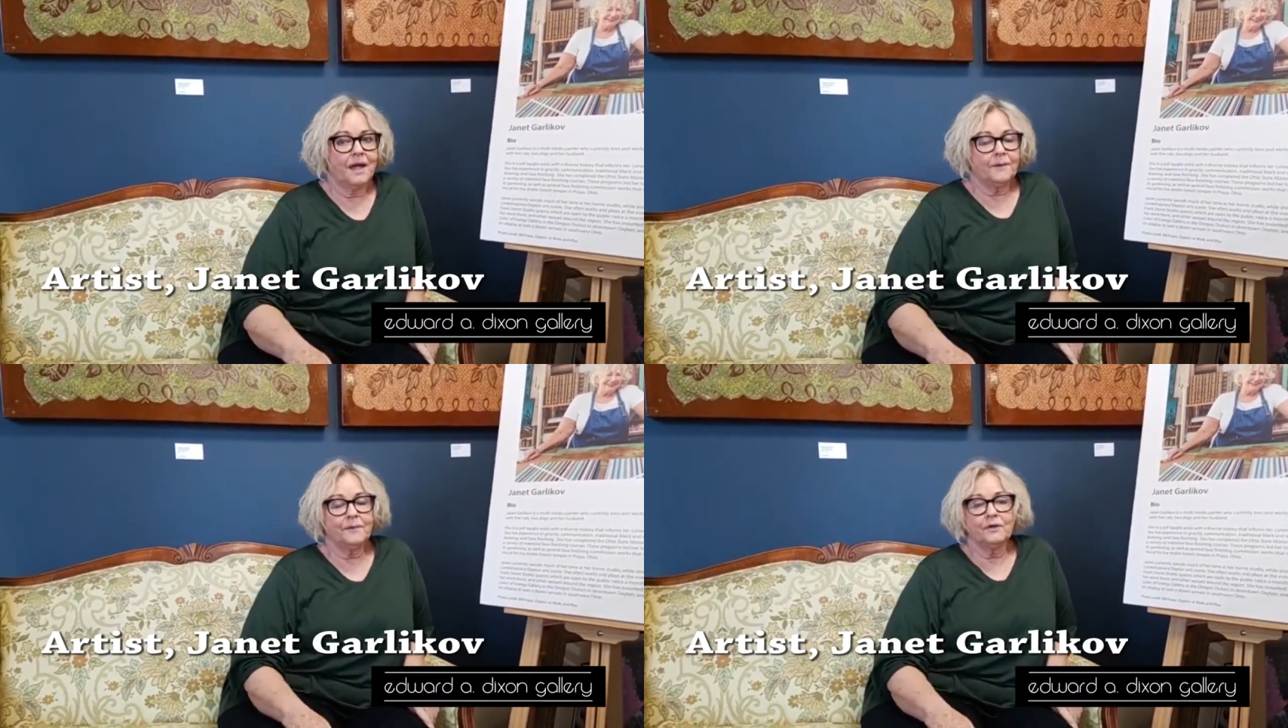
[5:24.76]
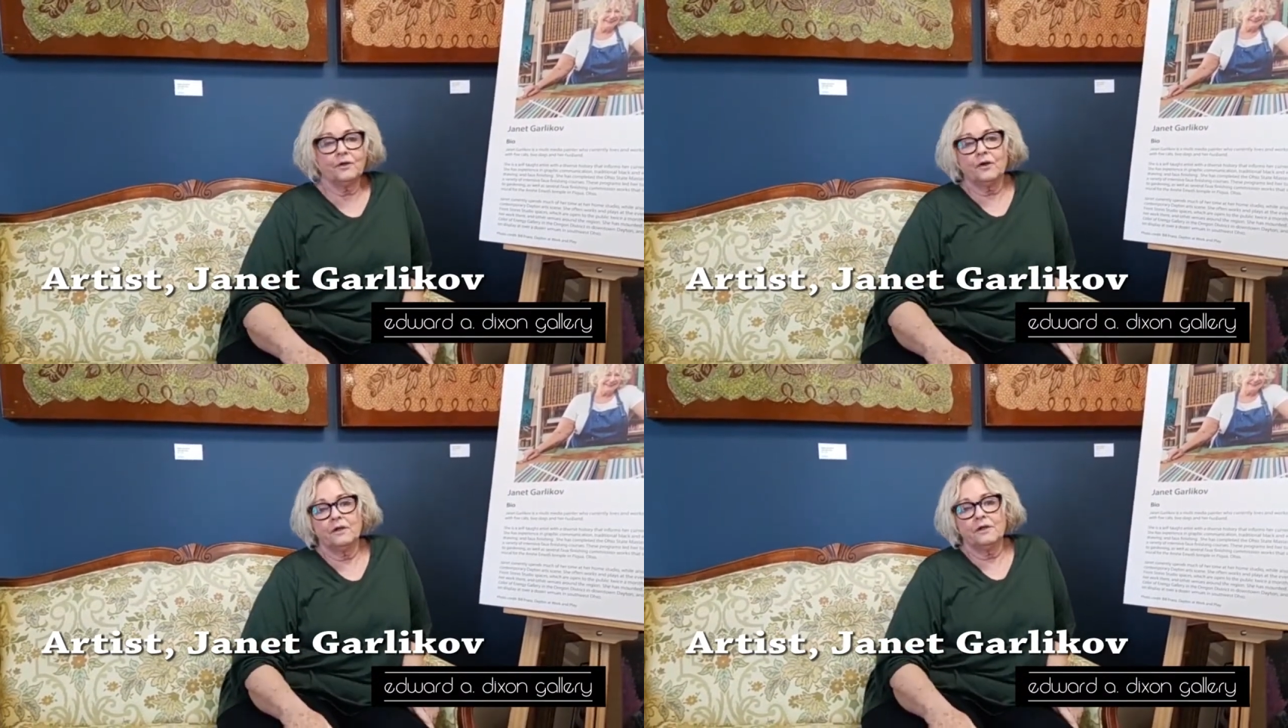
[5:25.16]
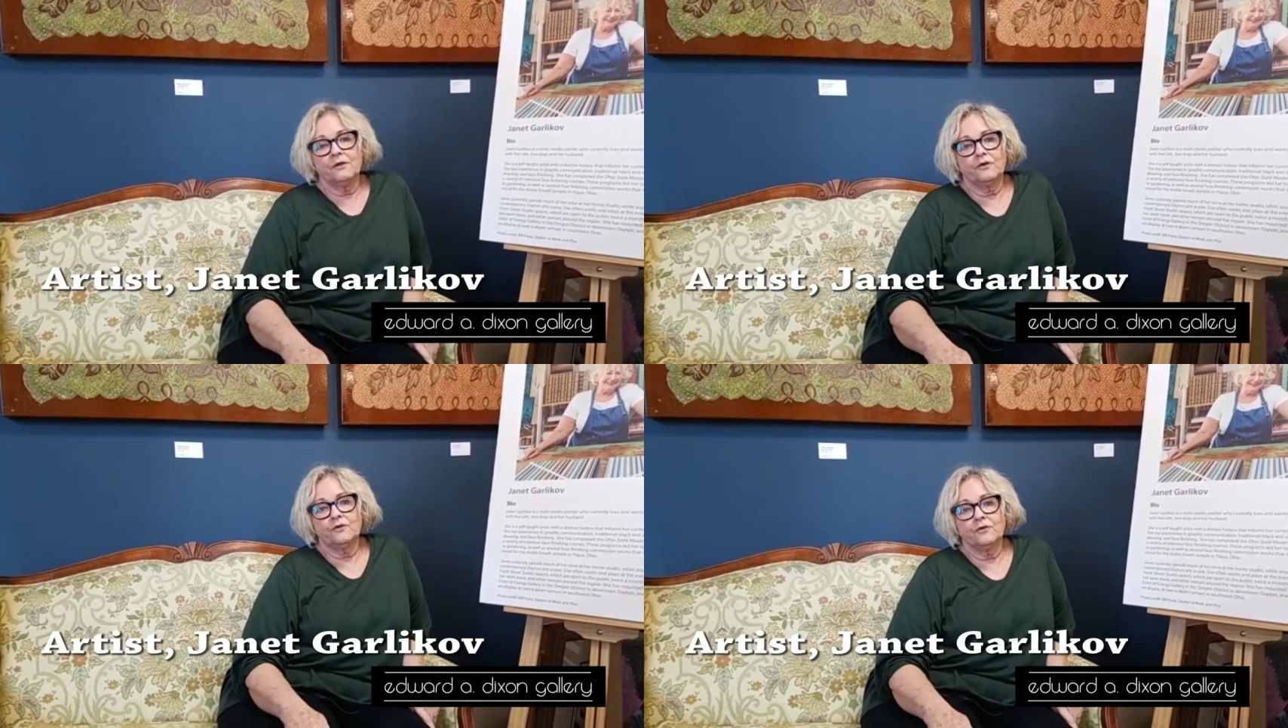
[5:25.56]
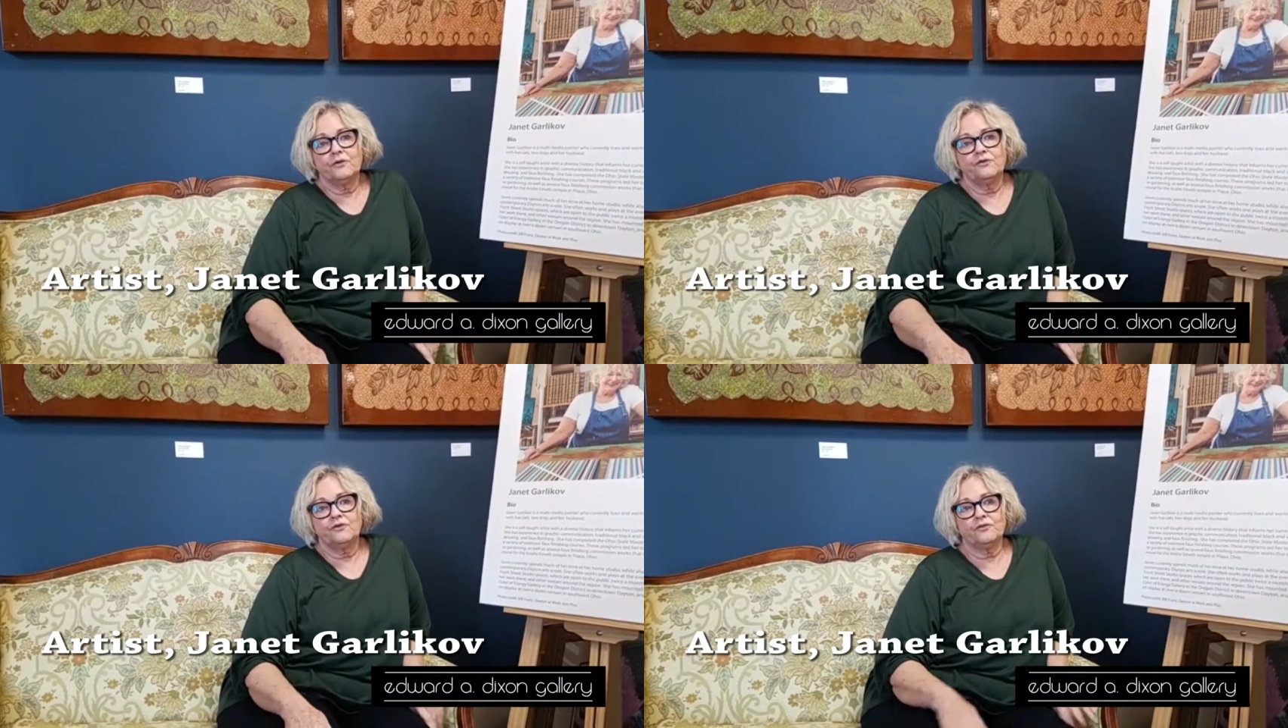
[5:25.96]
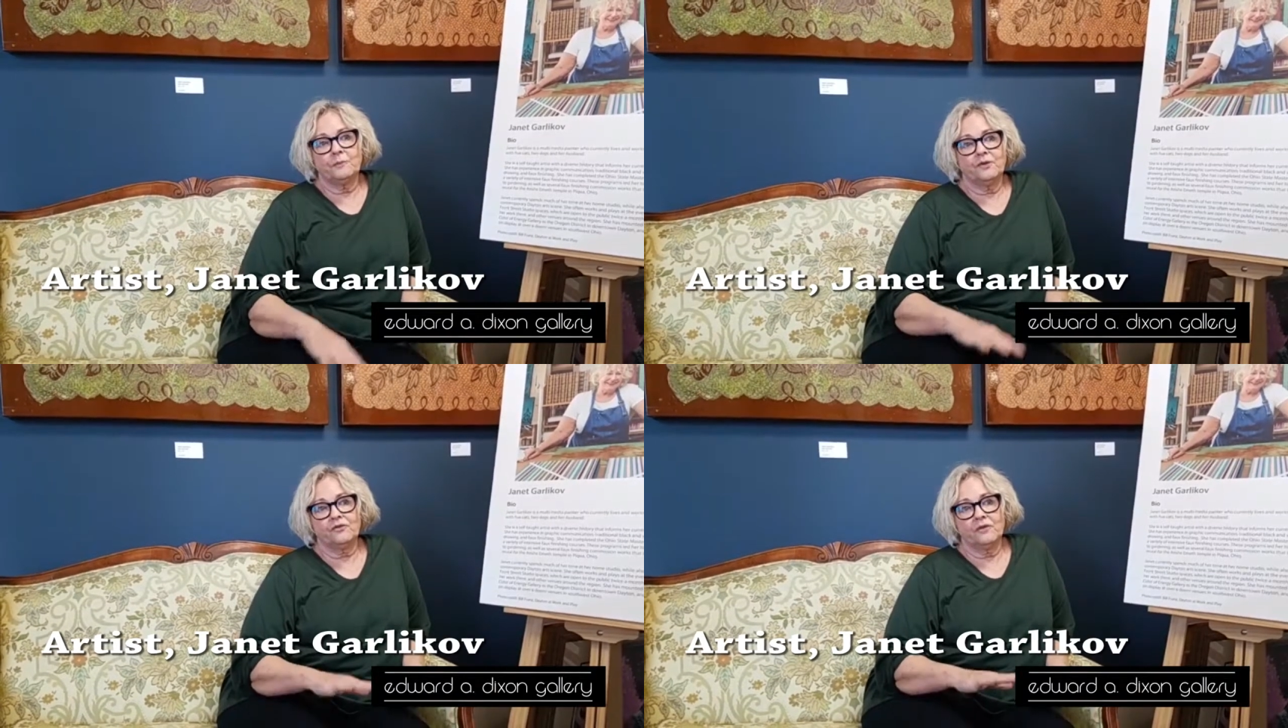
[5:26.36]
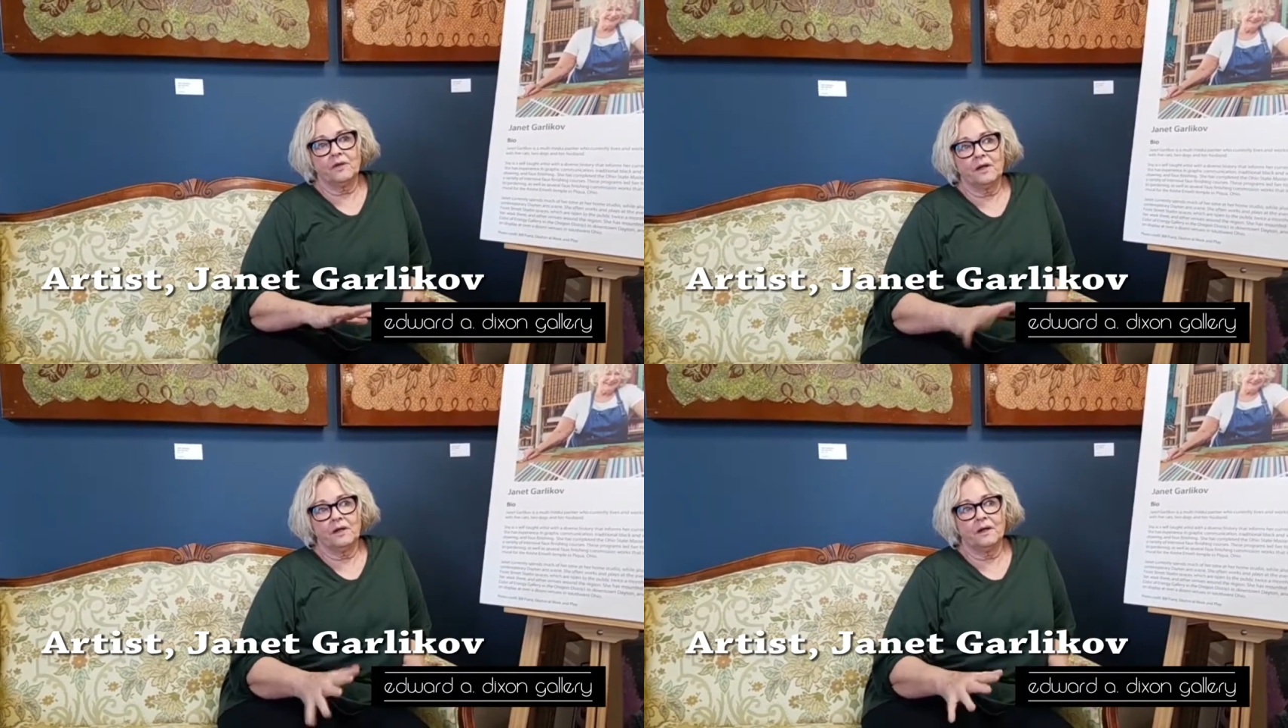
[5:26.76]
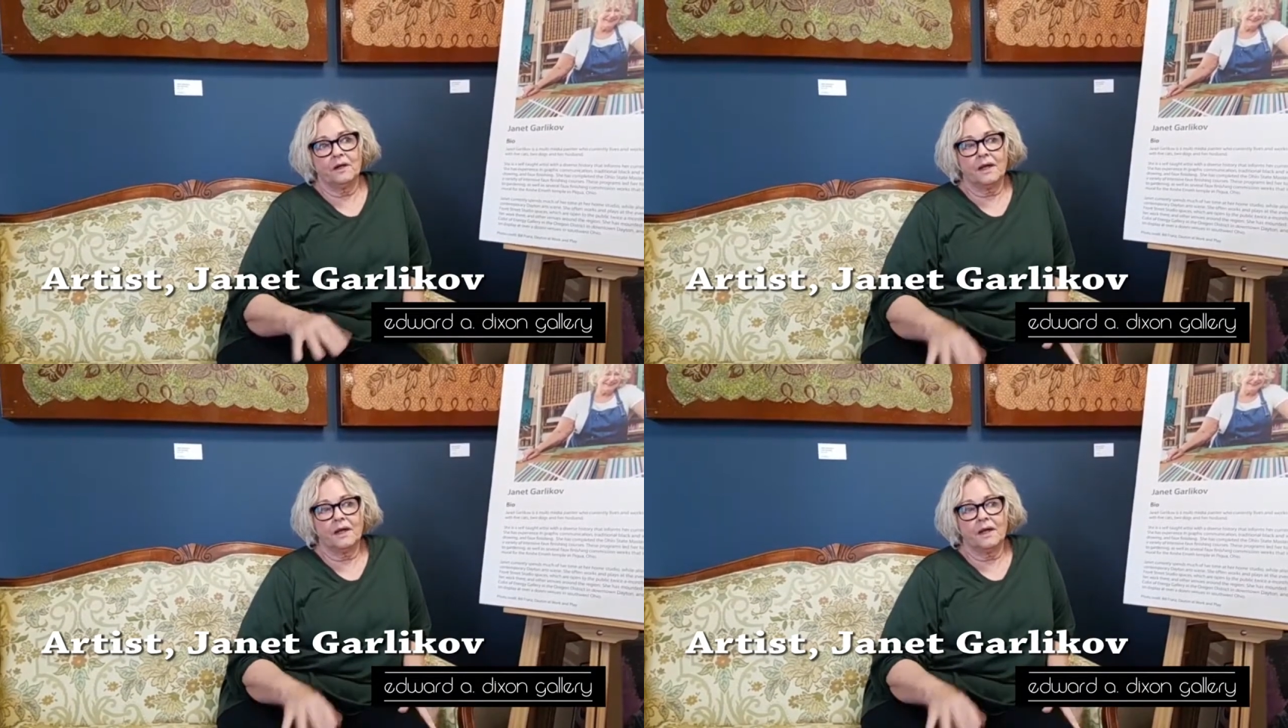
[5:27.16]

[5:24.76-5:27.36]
I mean, encourage, especially uh,